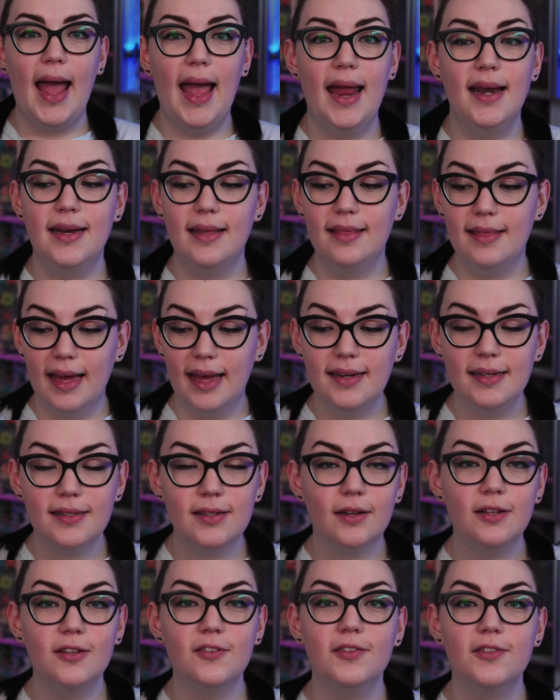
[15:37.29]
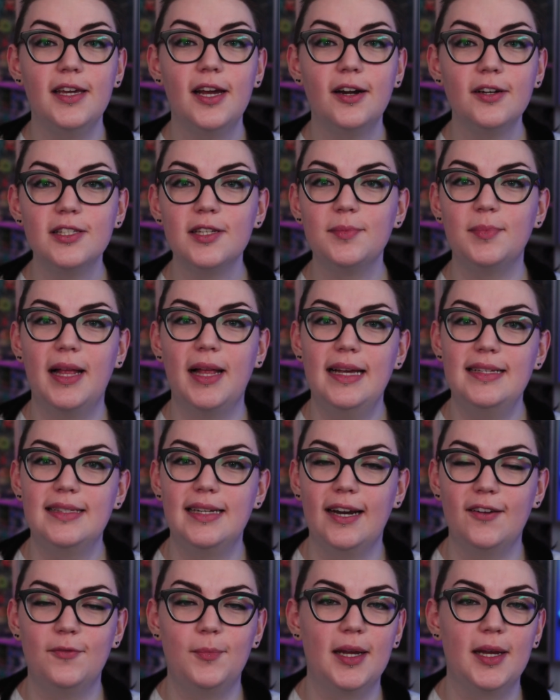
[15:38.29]
And that is all of the art supplies that
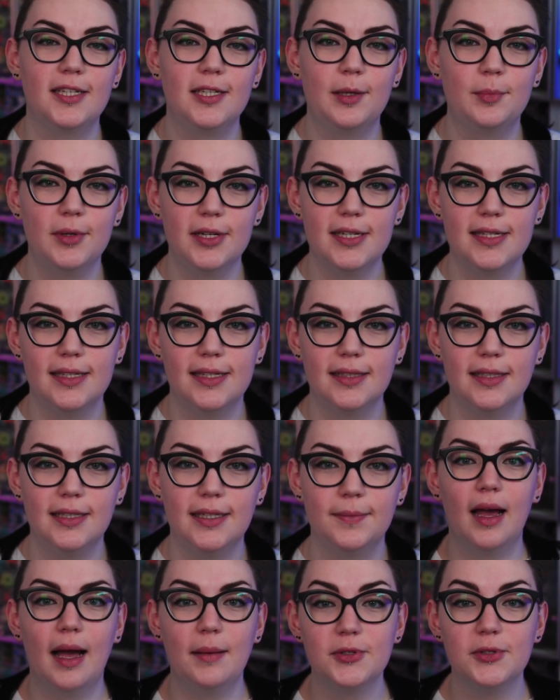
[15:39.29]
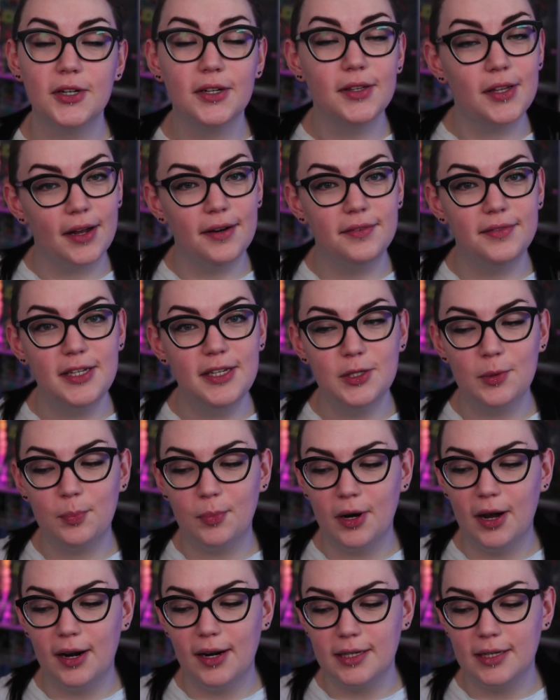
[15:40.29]
I've picked up recently. I'm sure a lot of these
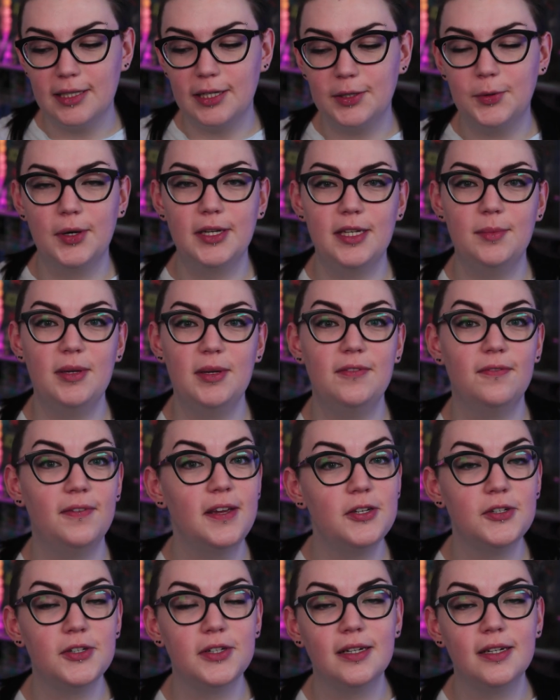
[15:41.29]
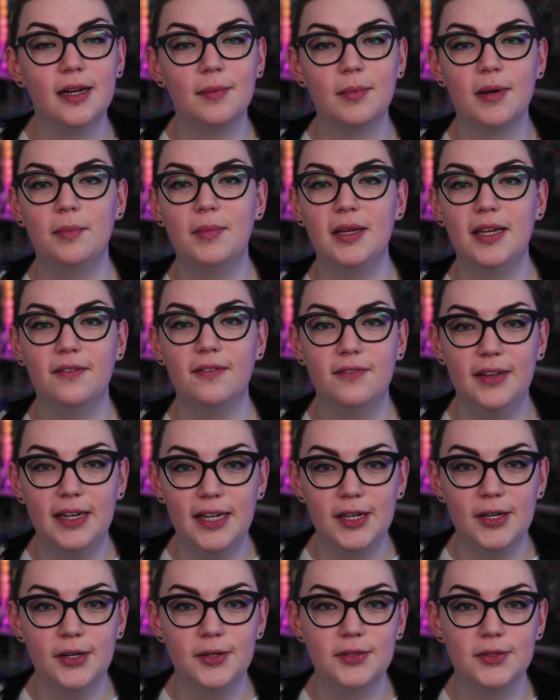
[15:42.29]
products are going to be featured in upcoming
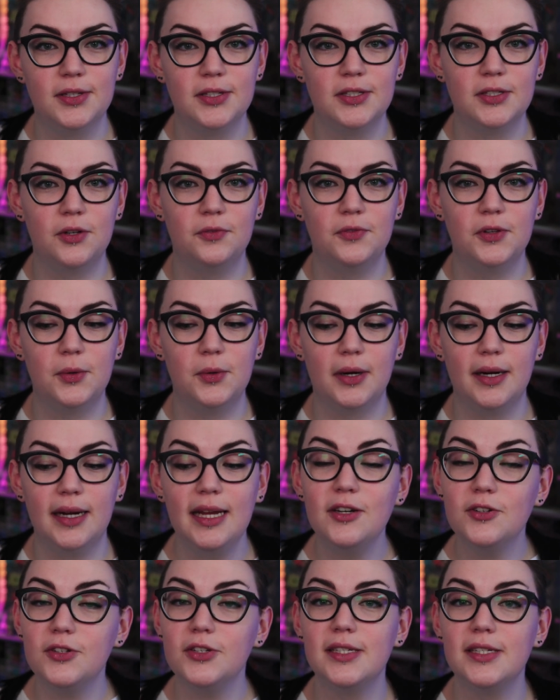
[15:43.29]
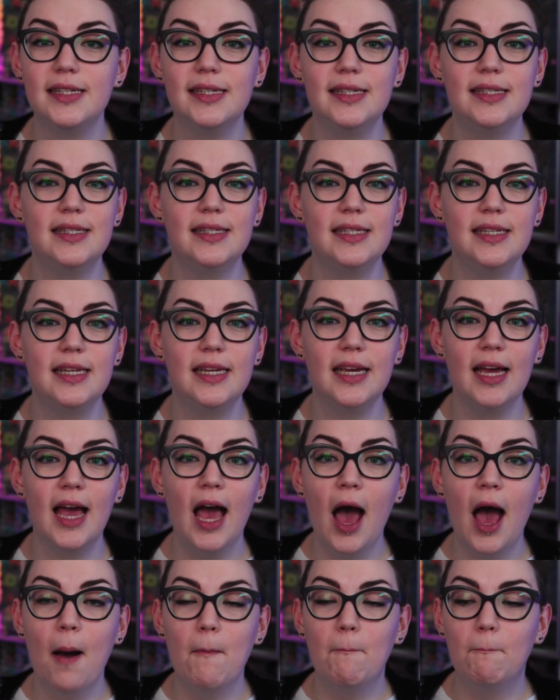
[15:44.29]
videos, so if you are interested in seeing
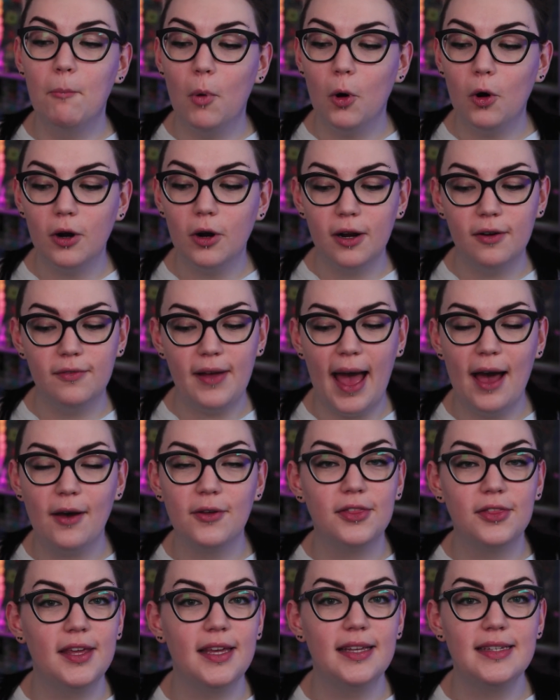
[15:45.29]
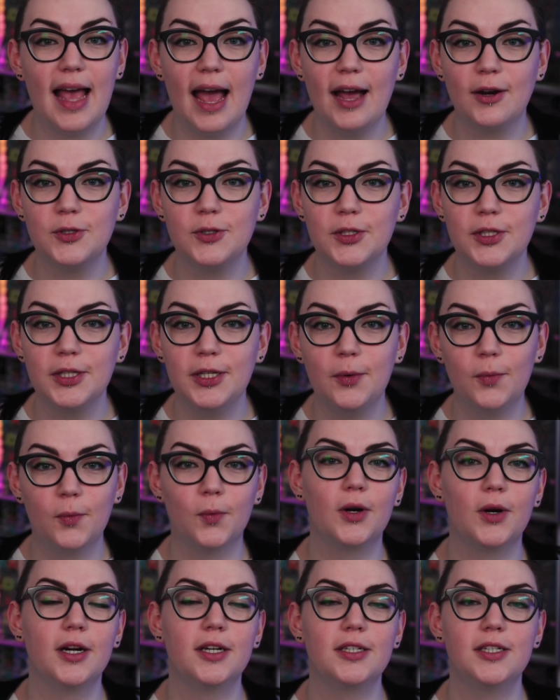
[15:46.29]
more of how things actually
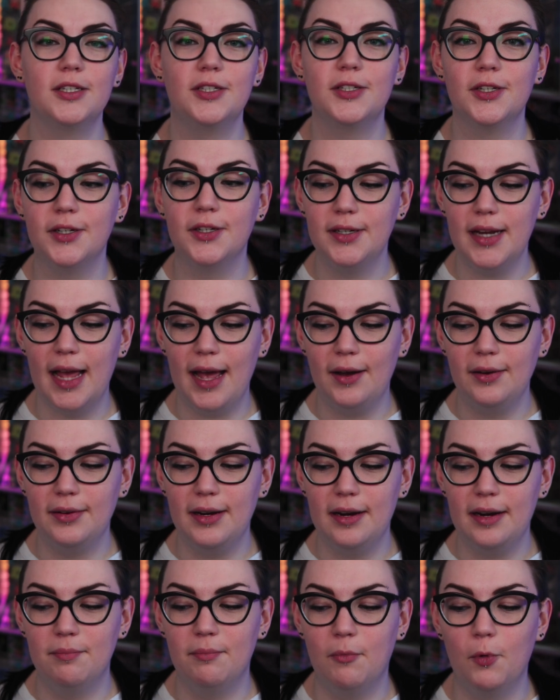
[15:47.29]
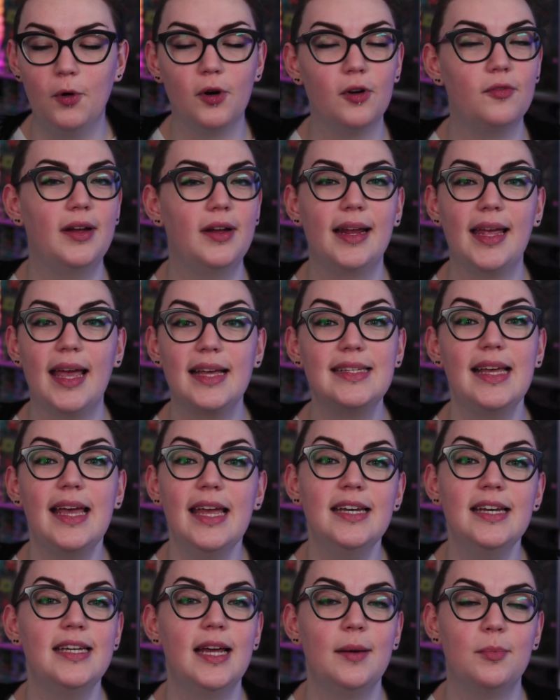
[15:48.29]
worked, turned out, and more of, I guess,
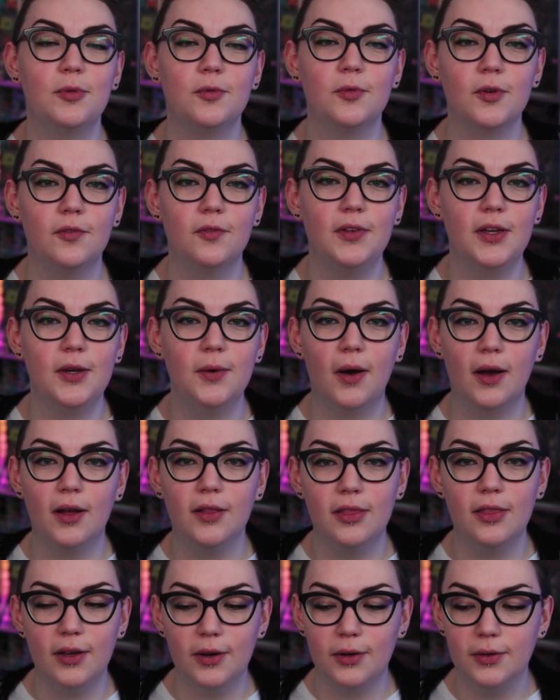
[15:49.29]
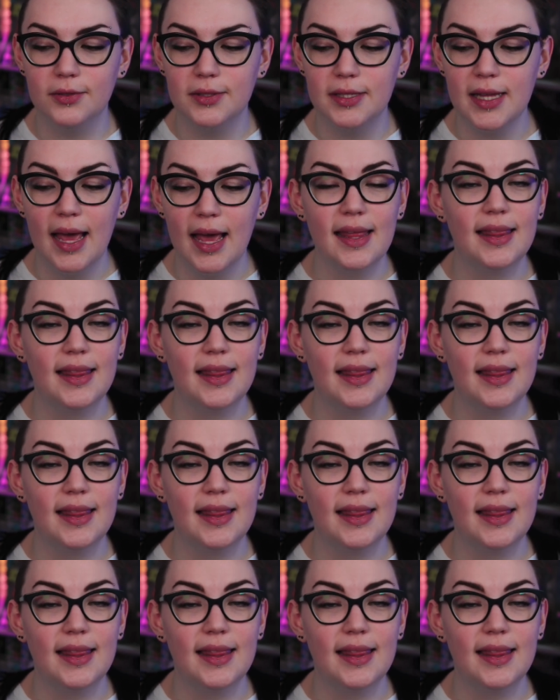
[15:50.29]
in-depth review on those,